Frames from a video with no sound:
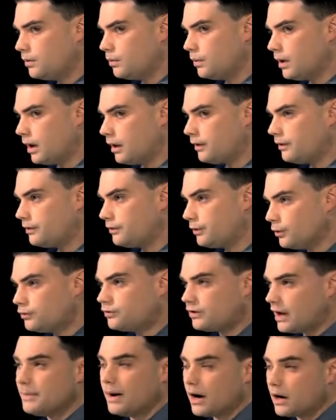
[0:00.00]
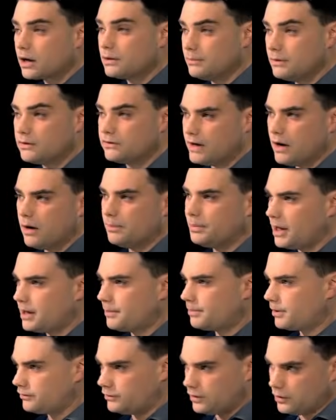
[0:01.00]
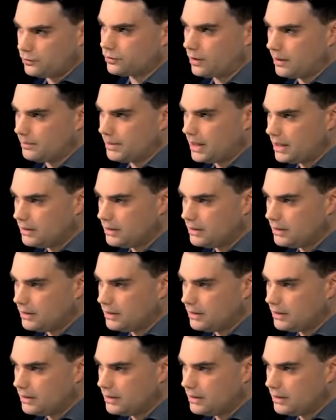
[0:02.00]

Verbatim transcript: Well, those same arguments now apply to President Trump.